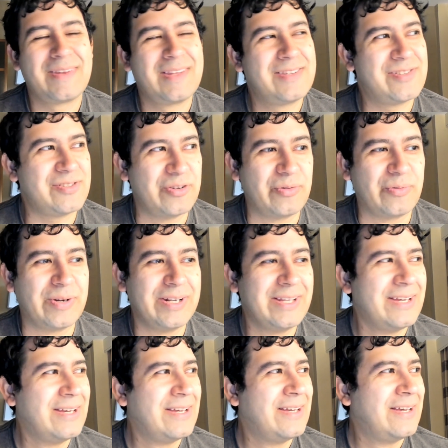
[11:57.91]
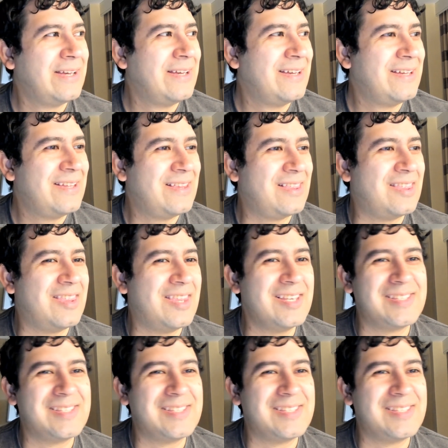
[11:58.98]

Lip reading: It's a good one. This